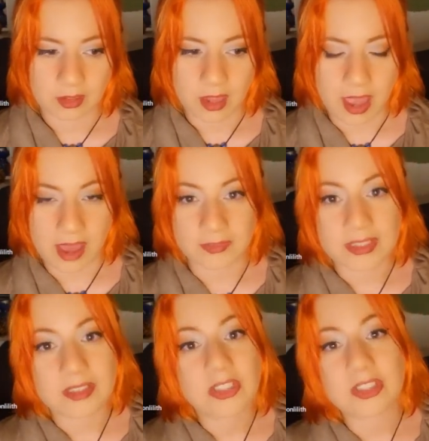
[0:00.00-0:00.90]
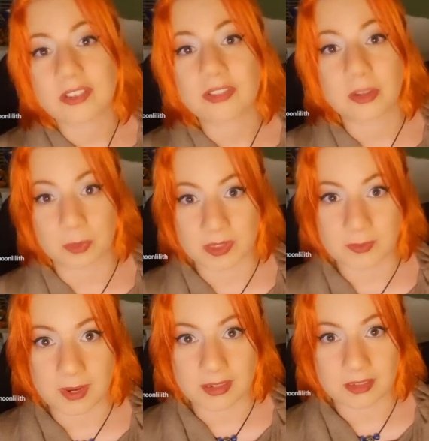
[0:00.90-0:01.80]
have it shift a
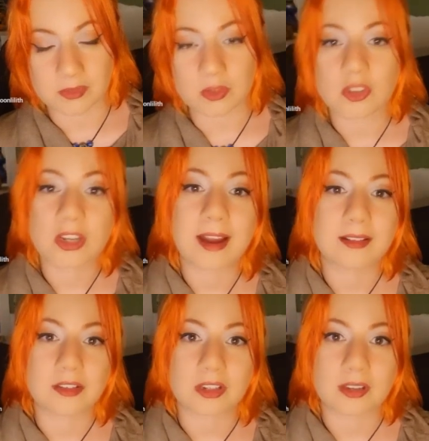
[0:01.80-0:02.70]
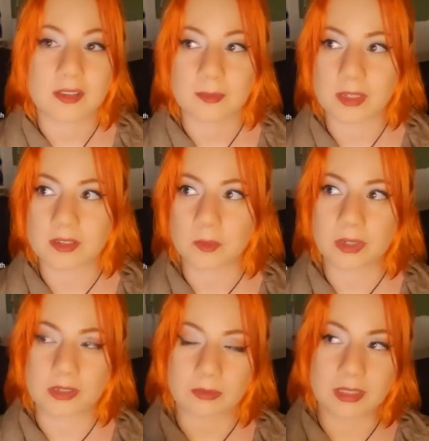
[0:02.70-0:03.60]
perspective, to challenge us, because
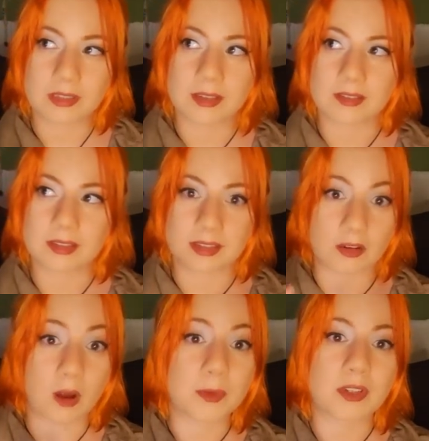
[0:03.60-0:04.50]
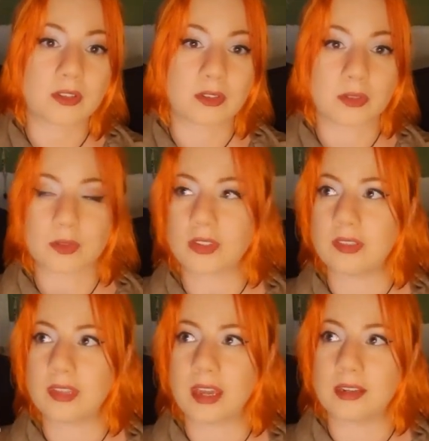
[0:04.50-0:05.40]
what it really is is an optical
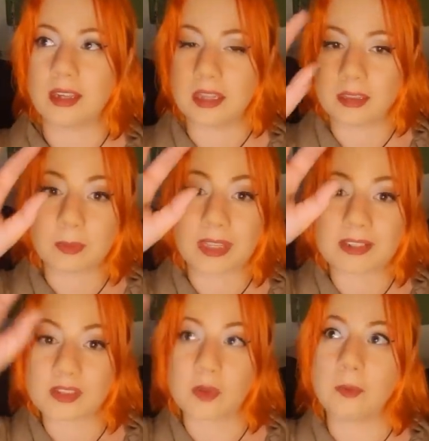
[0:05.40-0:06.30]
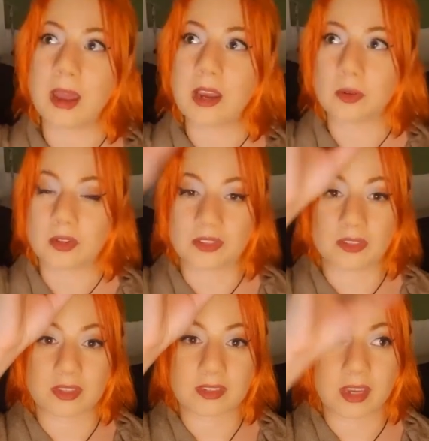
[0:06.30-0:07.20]
illusion that the planets go backwards
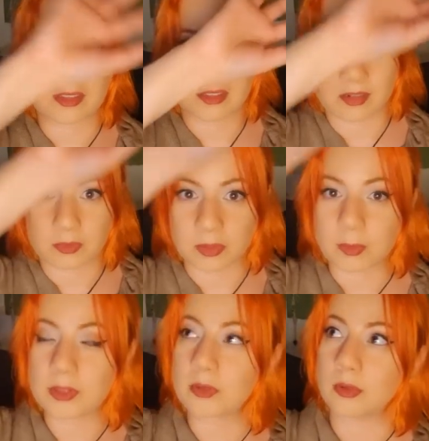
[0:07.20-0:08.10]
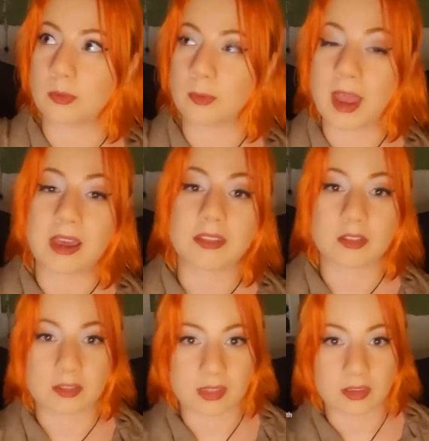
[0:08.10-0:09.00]
on the sky. Instead of following the normal path, it
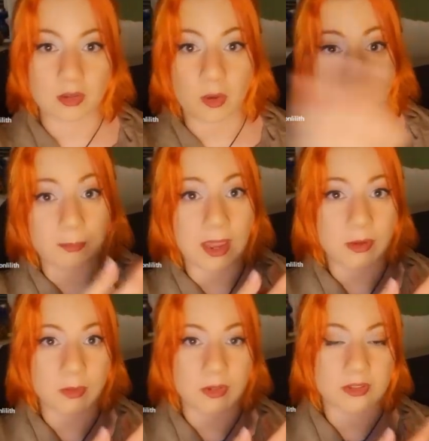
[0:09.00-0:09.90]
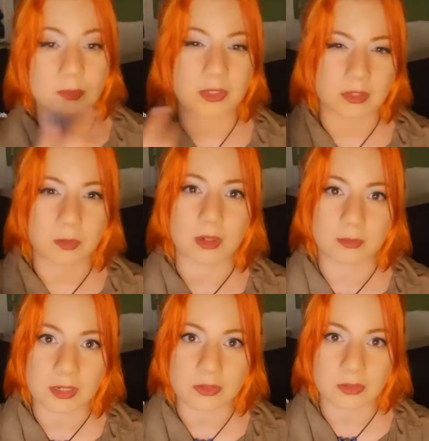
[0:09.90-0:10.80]
looks like they're going backwards, which is what a
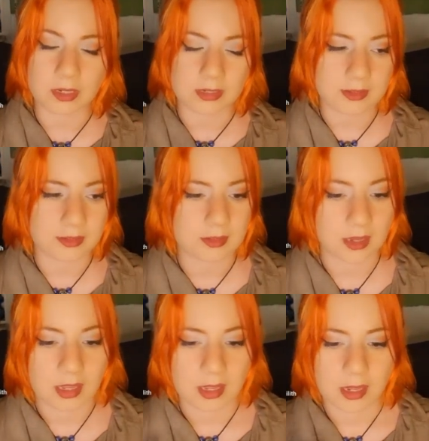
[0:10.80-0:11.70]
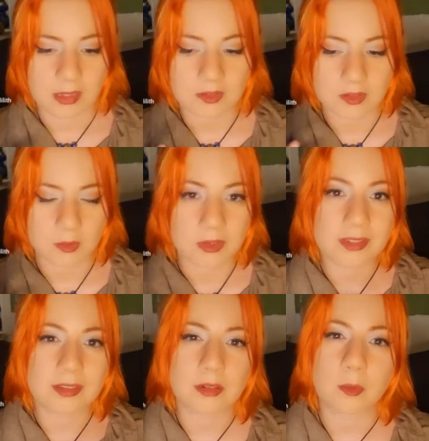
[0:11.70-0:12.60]
retrograde is. And so,
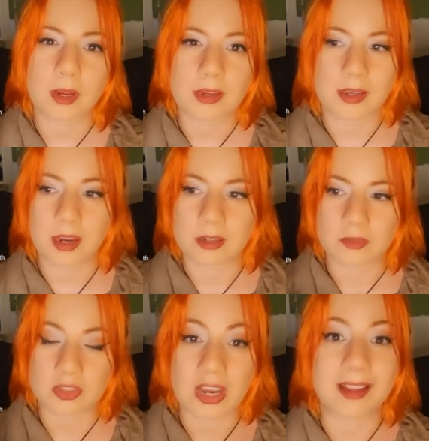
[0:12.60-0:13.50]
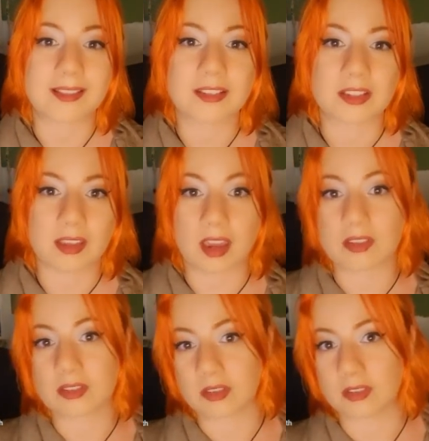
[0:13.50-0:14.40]
this in a way kind of challenges
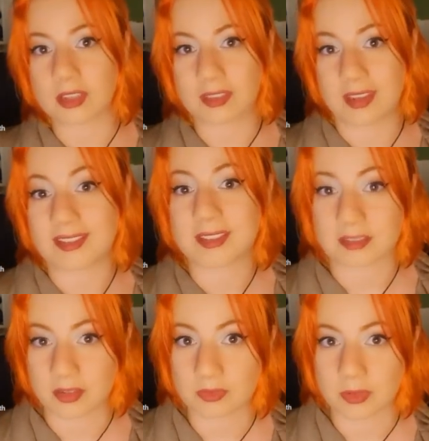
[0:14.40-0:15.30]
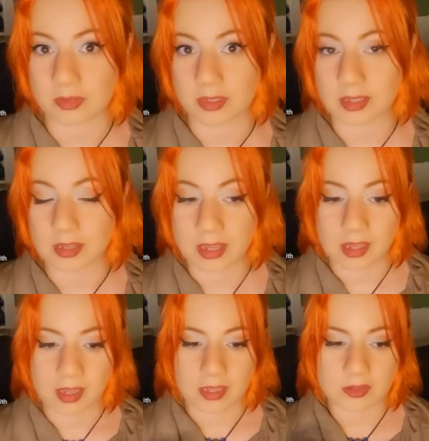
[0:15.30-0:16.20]
us to look at things differently.
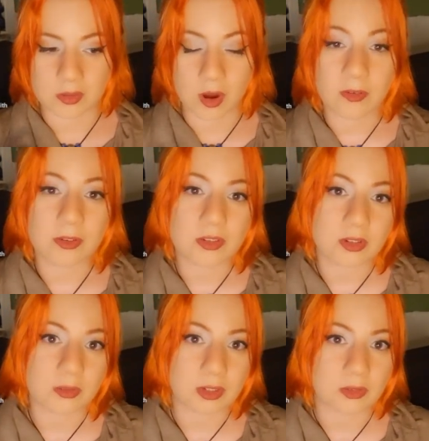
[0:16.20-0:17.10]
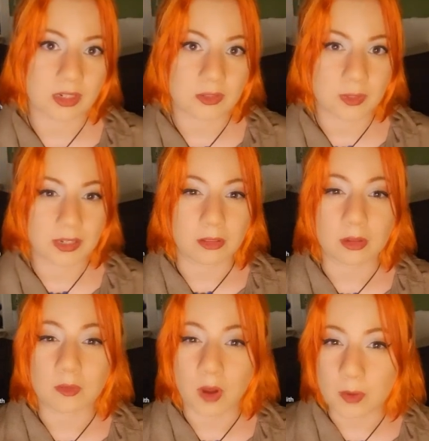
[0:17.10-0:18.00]
And so, often during retrogrades, we get a
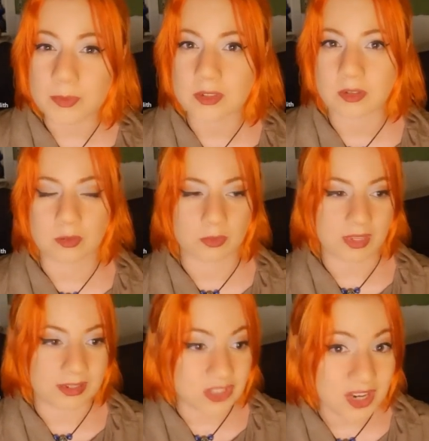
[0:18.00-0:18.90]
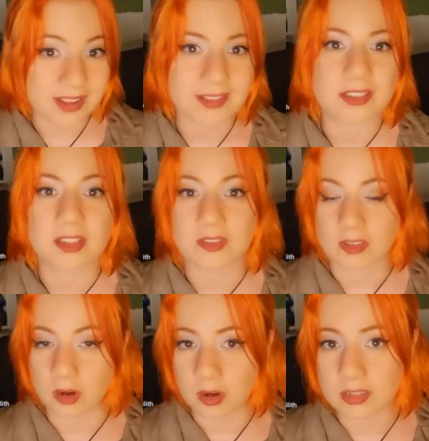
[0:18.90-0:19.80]
lot of obstacles and challenges
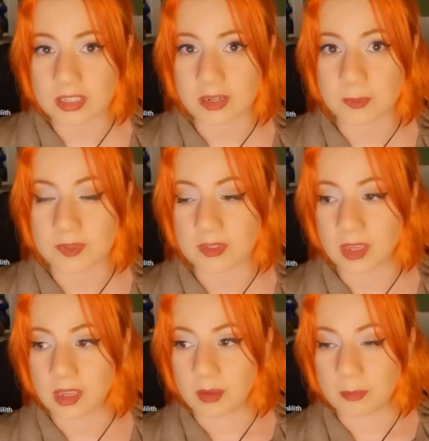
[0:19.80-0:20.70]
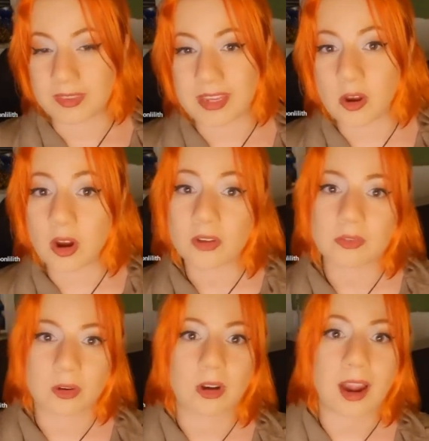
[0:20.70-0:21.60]
and hardships, but they are
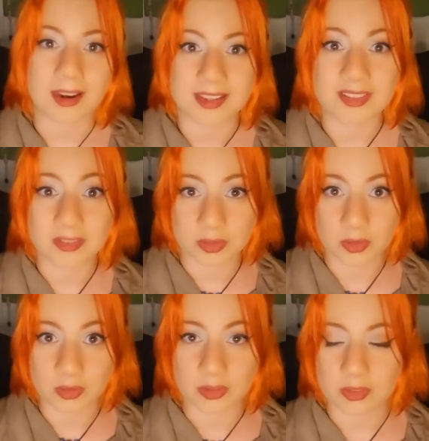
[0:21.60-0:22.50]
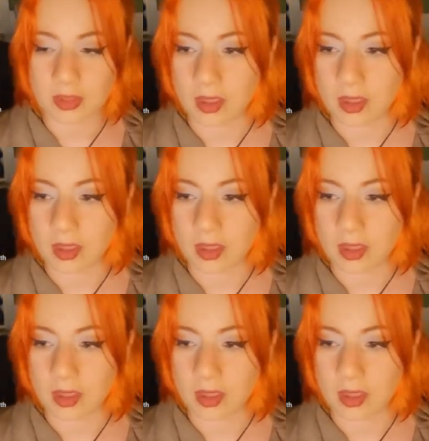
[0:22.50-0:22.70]
for our highest good.